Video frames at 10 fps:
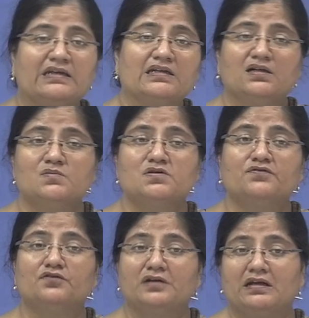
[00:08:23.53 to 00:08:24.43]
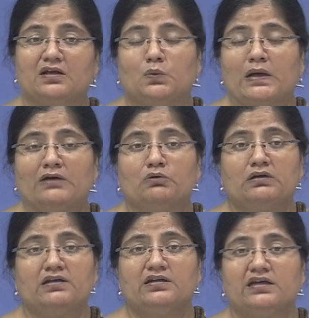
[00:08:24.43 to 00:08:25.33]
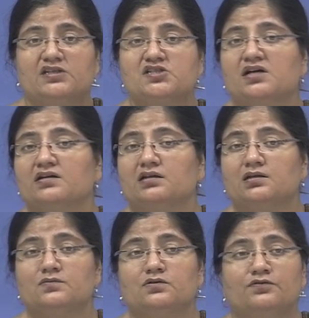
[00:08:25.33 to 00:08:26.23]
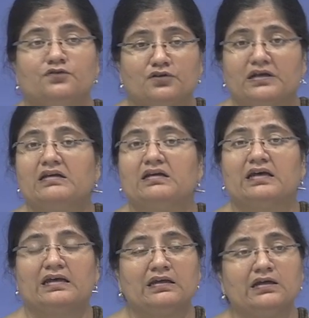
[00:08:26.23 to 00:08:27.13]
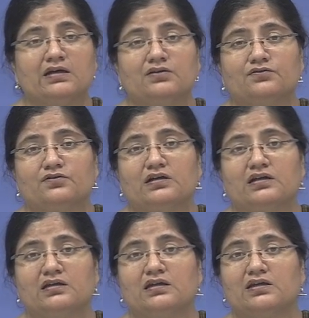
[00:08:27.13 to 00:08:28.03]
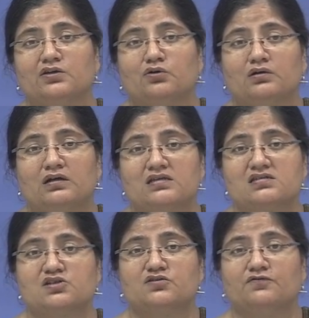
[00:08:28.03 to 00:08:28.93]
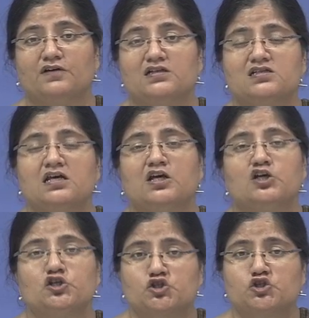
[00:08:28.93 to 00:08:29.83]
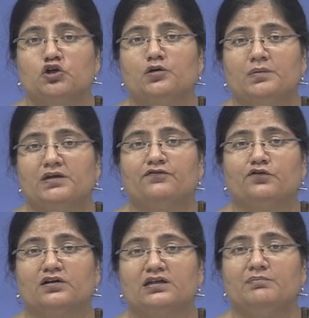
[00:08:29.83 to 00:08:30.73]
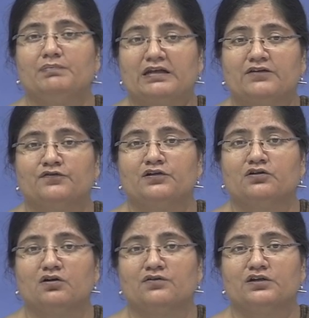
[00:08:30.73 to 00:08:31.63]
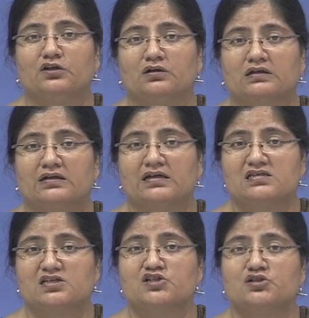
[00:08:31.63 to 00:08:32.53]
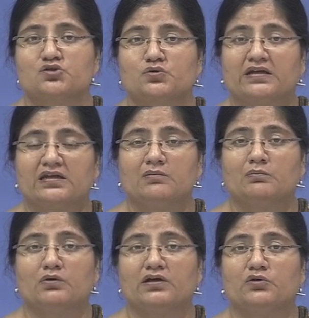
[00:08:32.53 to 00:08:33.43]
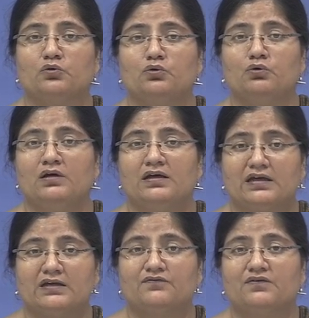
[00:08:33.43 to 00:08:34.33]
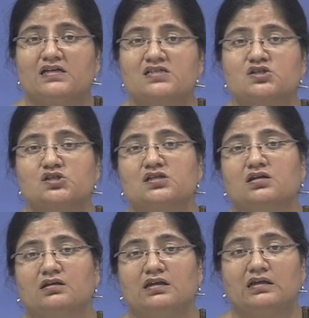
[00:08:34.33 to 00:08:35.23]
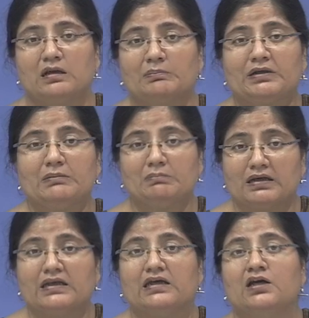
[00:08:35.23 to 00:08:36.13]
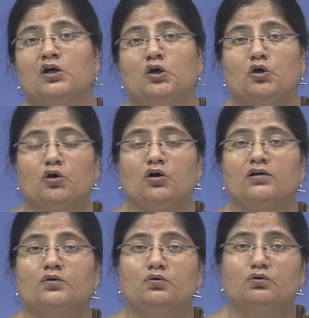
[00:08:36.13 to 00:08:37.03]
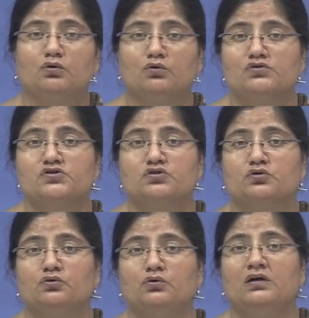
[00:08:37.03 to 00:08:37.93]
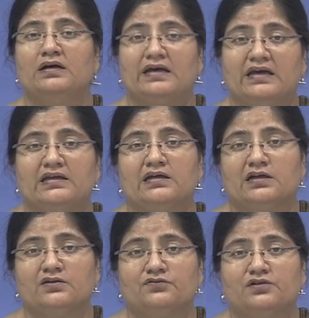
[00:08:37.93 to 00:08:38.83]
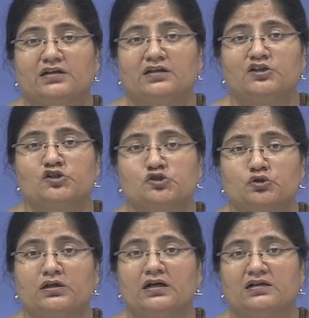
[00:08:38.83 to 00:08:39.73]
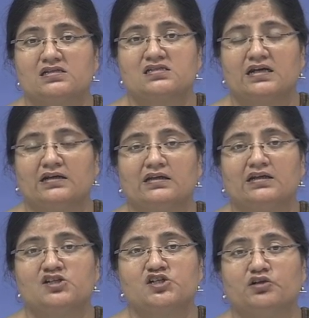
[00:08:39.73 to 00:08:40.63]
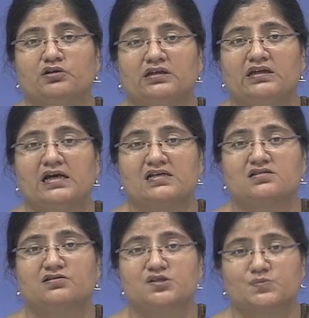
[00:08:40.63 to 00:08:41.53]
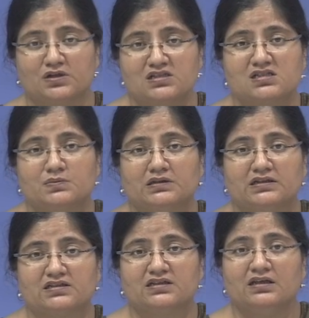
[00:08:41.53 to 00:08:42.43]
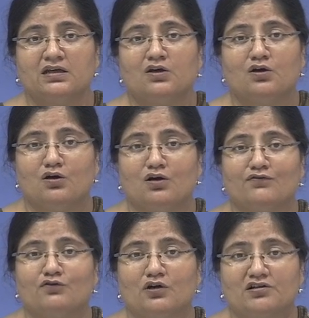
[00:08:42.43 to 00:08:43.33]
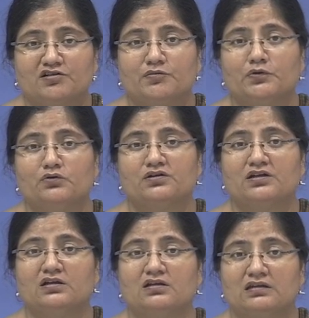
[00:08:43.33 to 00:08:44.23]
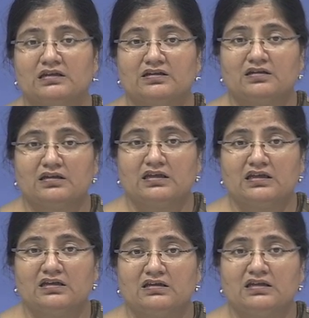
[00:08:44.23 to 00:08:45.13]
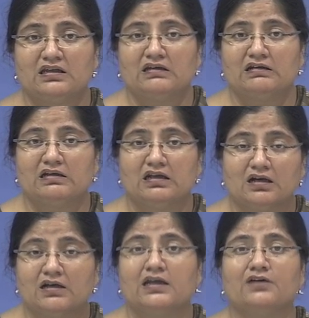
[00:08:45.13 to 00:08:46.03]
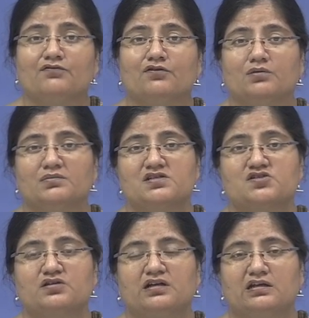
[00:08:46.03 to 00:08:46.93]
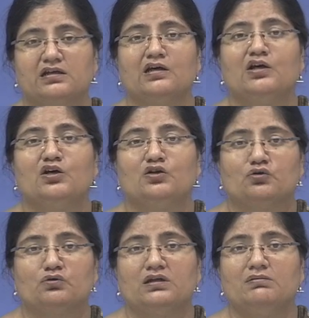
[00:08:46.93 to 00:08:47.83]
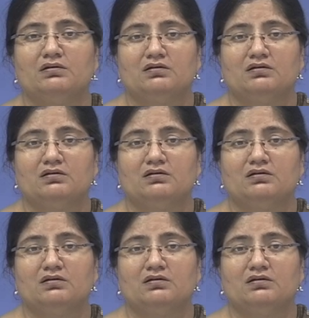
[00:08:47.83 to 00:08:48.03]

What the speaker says: terms of training, why only the HR? In terms of training, any kind of training that the organization funds should be for the benefit of the organization. So, any employee who invests the company money or who goes through any kind of training should understand that she or he has a responsibility of contributing the learning from this training to the